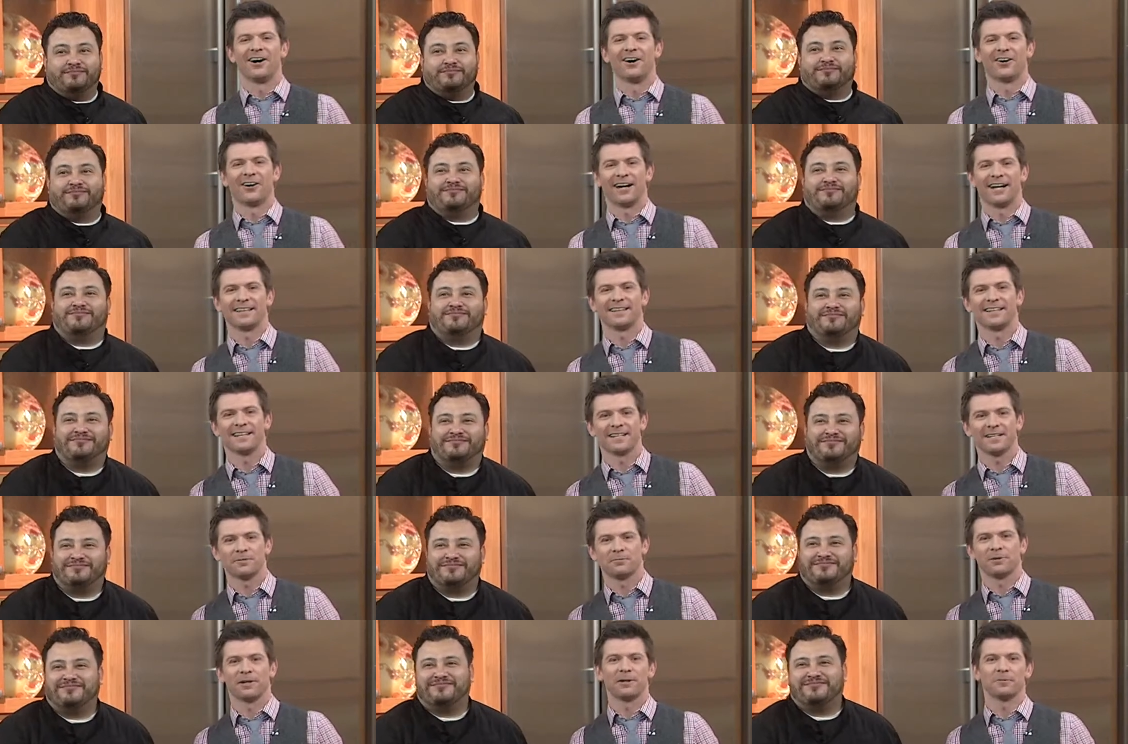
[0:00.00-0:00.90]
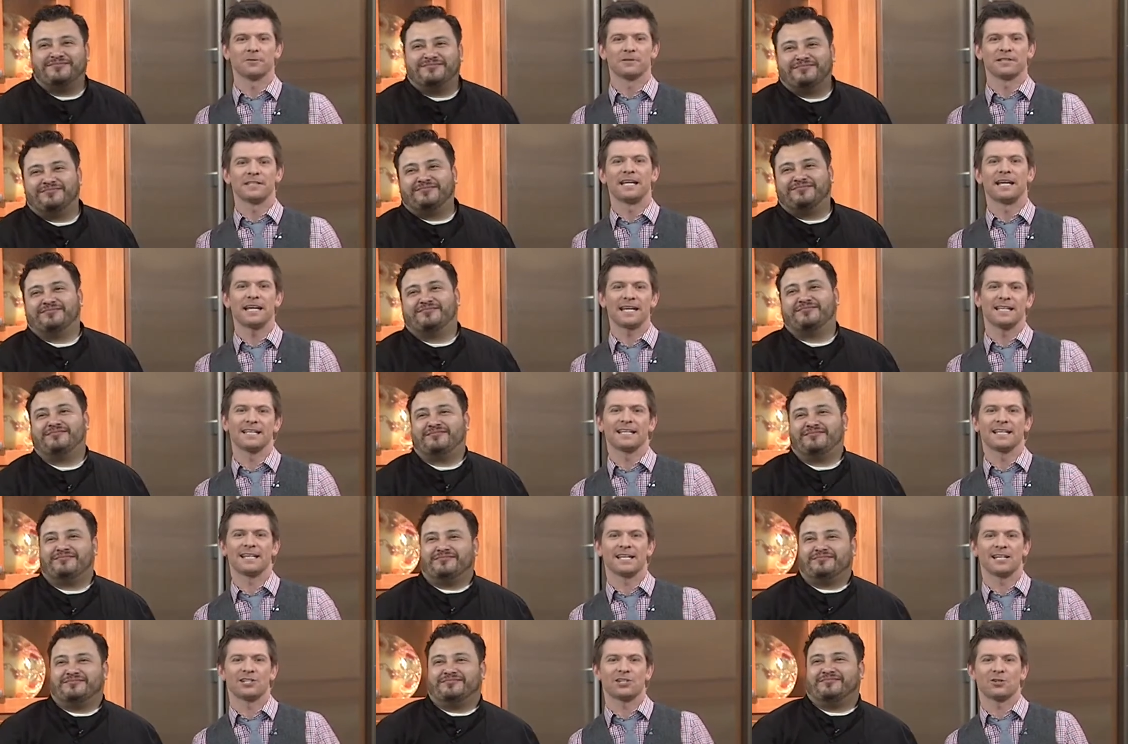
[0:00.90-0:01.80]
Speaker 1: All right, thank you, Britt. Well, today
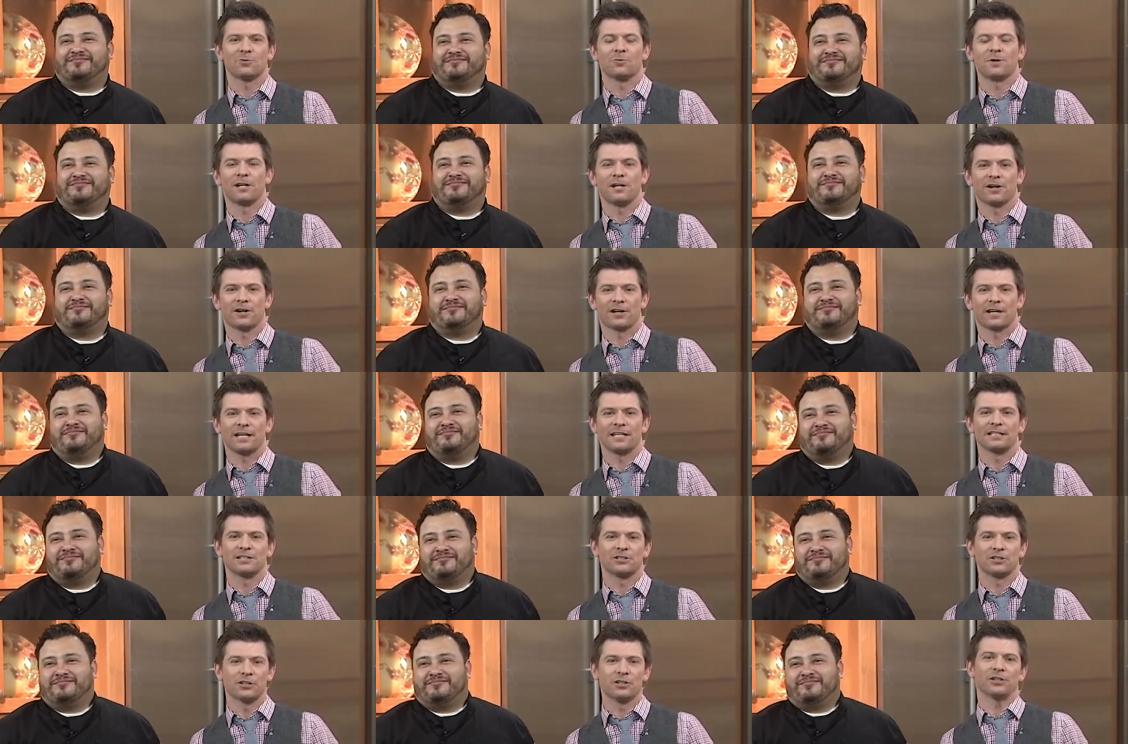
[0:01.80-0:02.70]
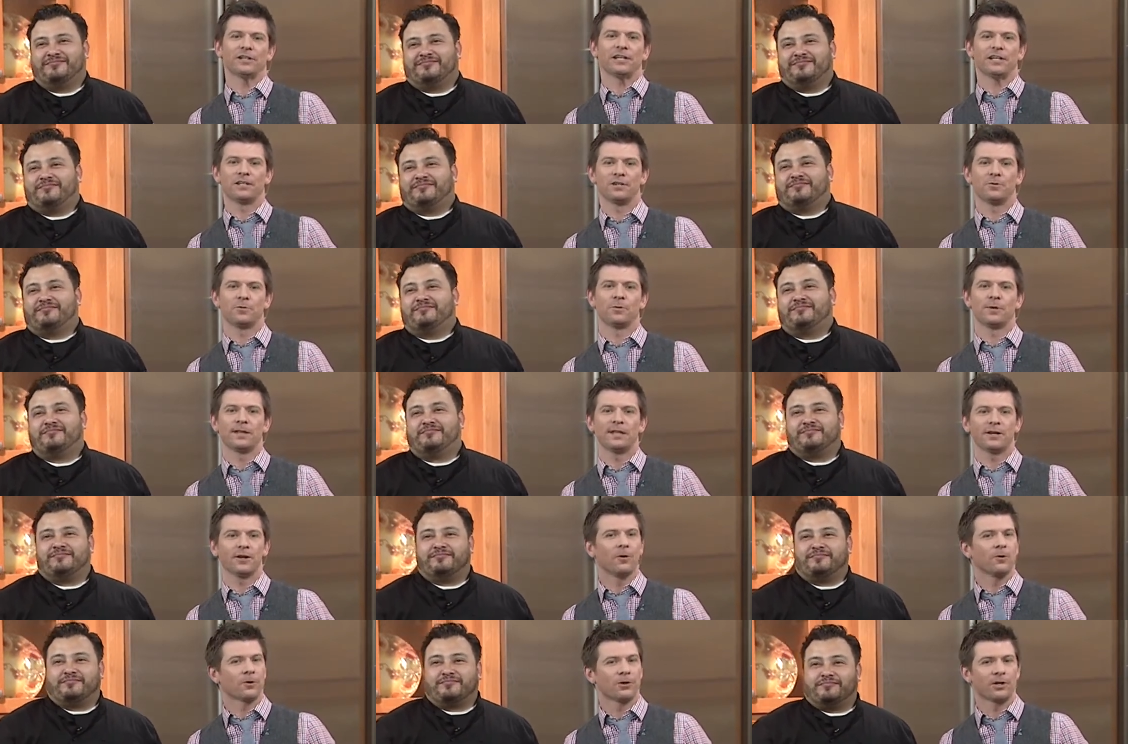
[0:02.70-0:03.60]
in the kitchen, we are getting cooking
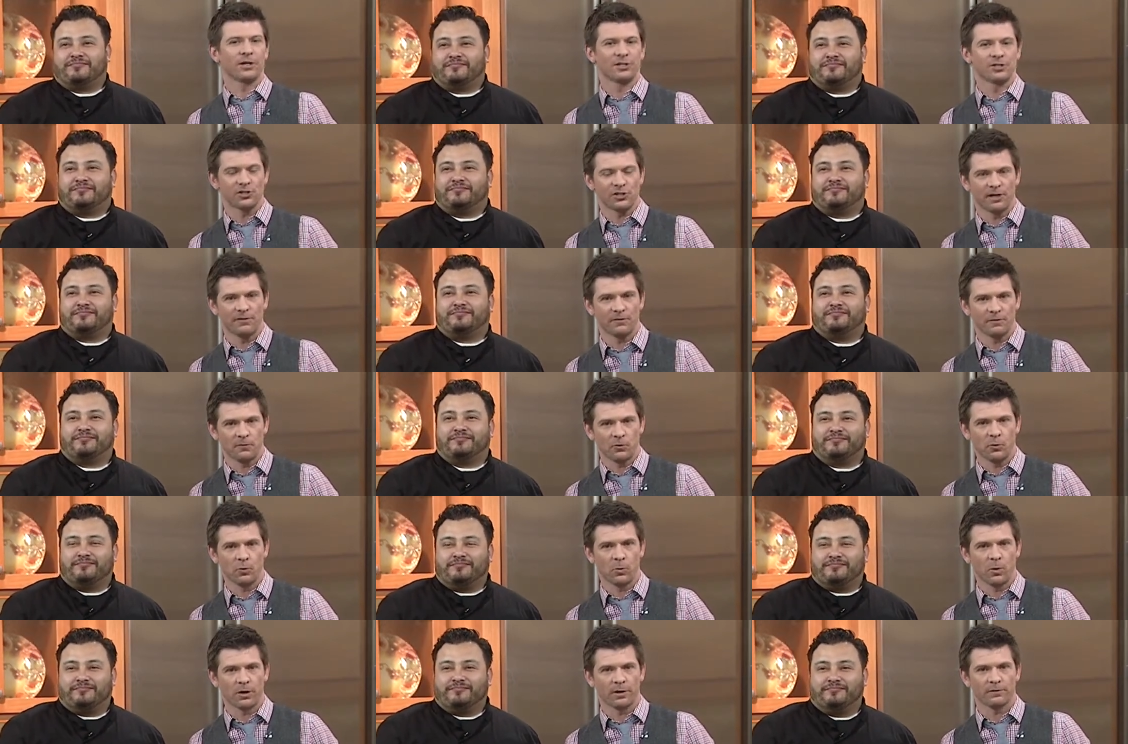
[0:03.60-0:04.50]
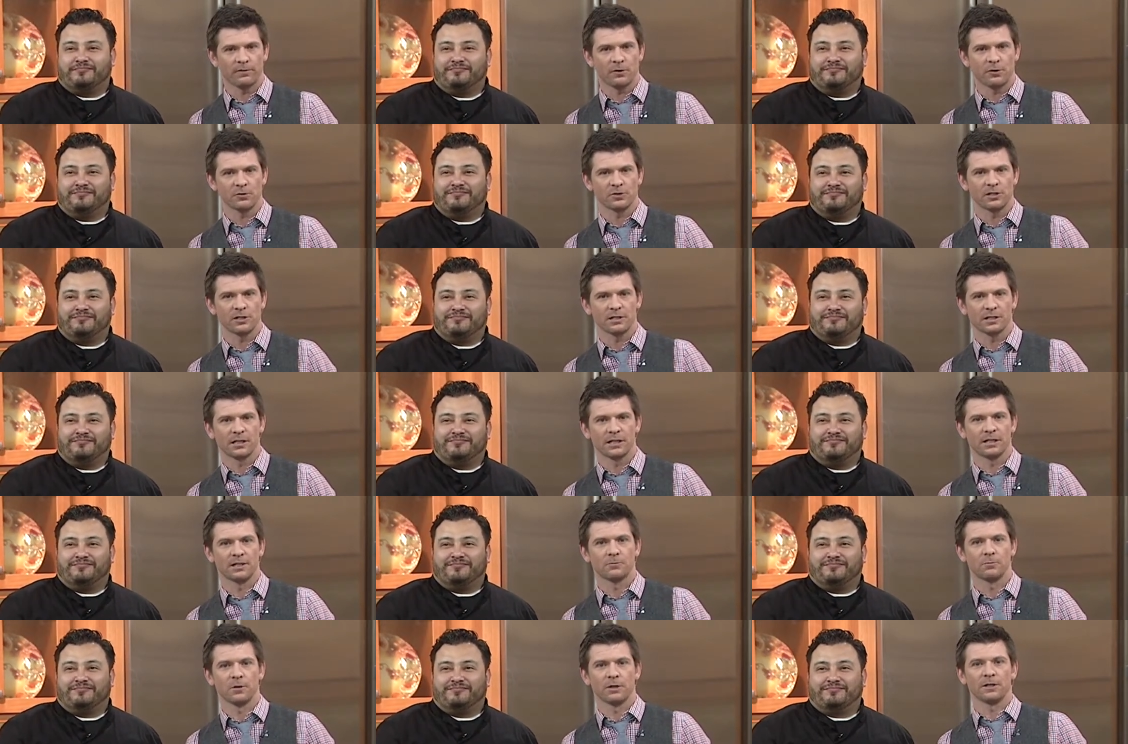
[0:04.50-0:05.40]
with the owner and chef of Cool Water Fusion,
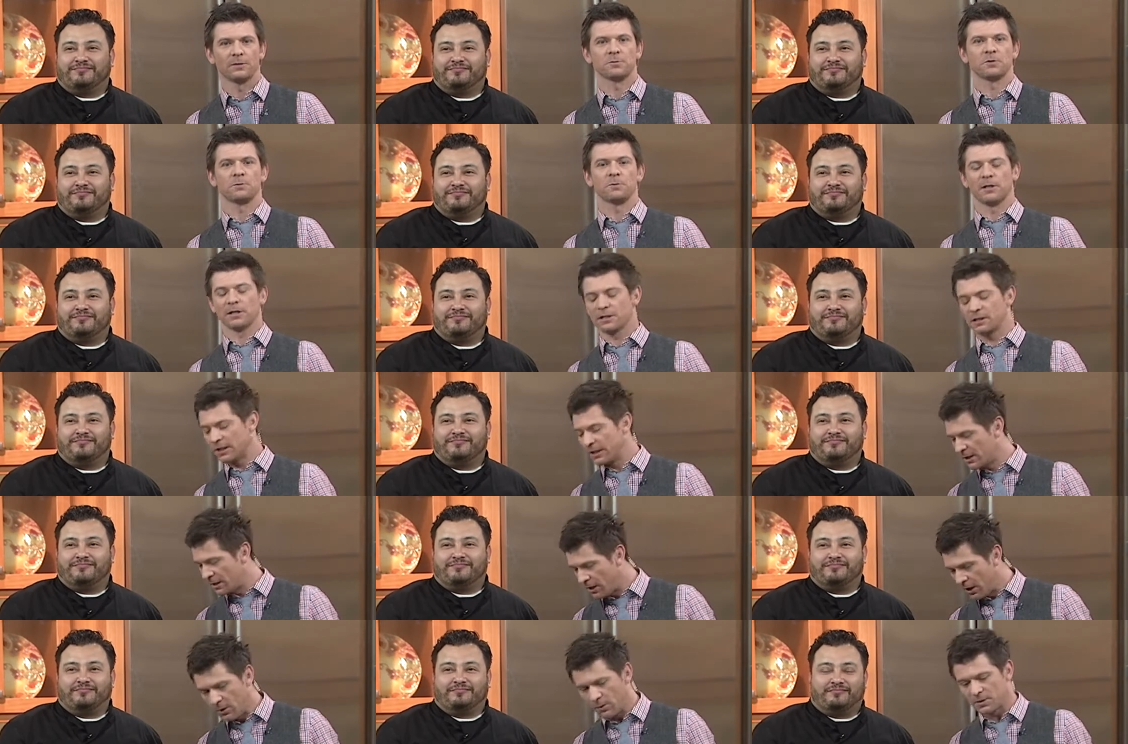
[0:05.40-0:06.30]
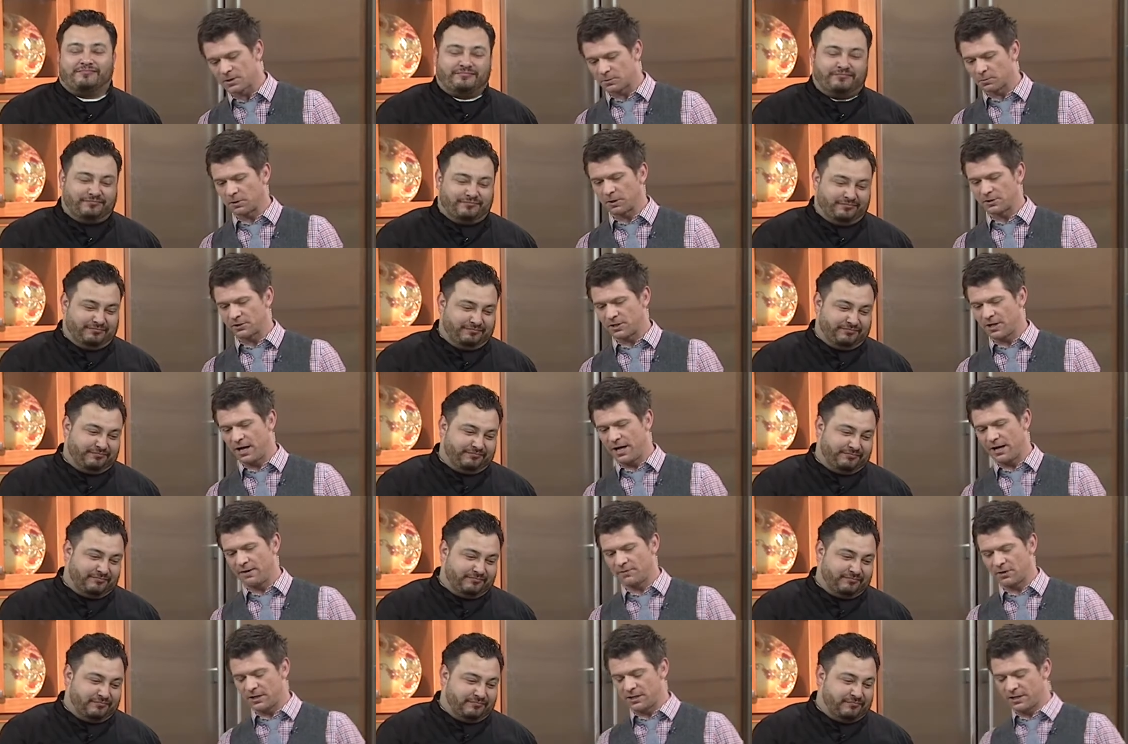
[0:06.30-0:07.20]
Glenn Williams-Muir. Glenn, always a pleasure
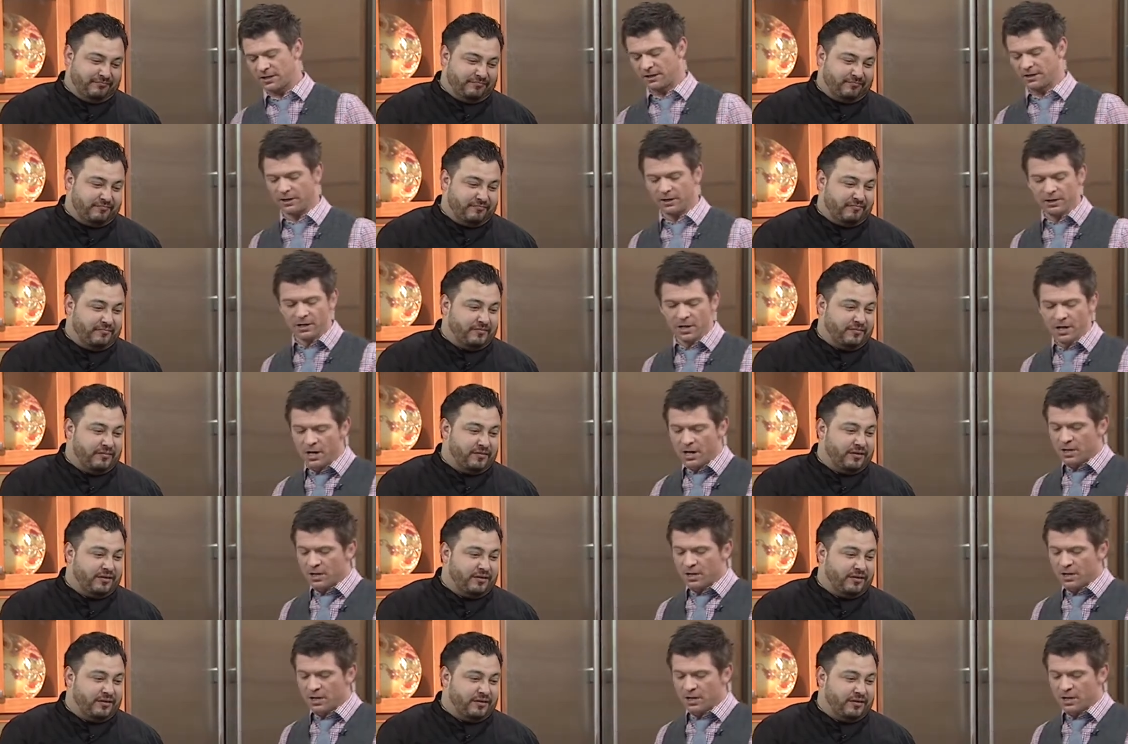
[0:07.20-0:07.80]
to have you here.